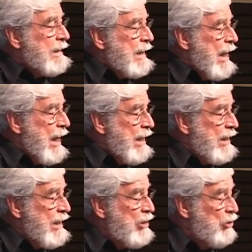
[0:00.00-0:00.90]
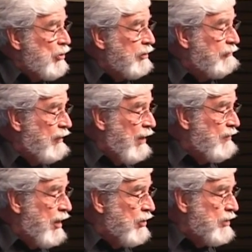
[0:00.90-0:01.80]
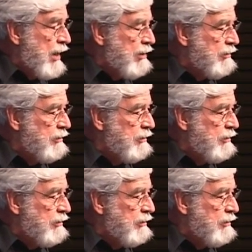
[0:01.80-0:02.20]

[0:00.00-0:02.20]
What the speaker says: and he took $5 out.